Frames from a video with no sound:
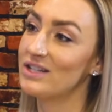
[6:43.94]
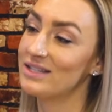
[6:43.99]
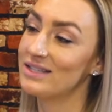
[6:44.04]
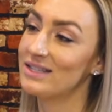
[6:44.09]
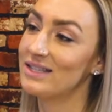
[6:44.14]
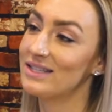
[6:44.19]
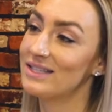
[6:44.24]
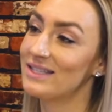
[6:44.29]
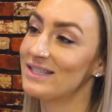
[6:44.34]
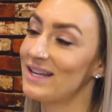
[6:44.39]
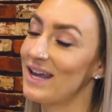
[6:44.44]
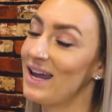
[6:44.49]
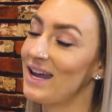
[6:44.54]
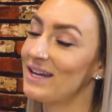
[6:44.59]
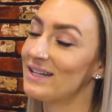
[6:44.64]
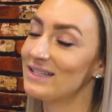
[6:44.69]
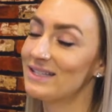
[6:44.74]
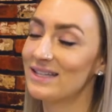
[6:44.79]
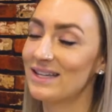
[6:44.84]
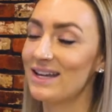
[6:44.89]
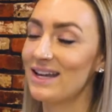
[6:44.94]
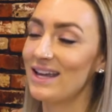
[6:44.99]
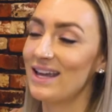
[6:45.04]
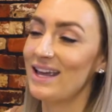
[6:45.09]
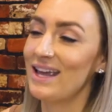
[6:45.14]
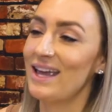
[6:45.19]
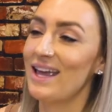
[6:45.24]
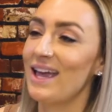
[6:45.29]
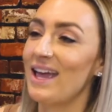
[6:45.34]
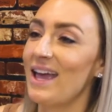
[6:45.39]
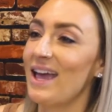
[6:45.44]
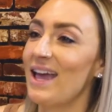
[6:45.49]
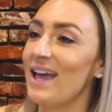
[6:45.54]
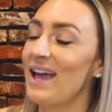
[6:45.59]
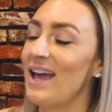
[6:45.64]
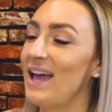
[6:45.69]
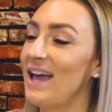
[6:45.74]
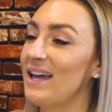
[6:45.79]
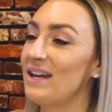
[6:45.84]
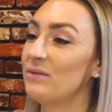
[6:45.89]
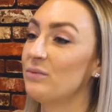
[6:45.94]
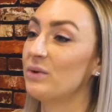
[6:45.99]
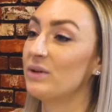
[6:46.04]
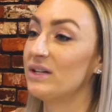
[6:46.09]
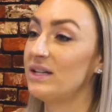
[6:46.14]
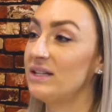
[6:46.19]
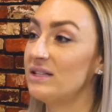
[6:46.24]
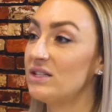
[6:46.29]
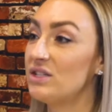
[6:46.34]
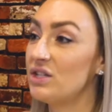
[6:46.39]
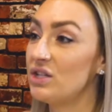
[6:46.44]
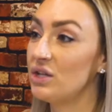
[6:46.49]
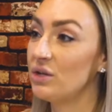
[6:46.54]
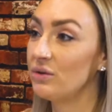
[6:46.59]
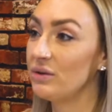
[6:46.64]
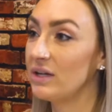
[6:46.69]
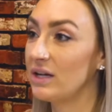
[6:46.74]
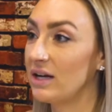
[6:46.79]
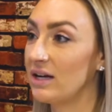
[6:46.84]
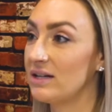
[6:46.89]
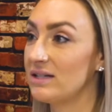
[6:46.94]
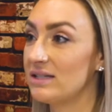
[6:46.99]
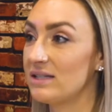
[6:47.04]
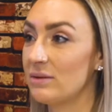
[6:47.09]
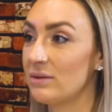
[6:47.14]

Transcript: just the state okay and we'll need two years,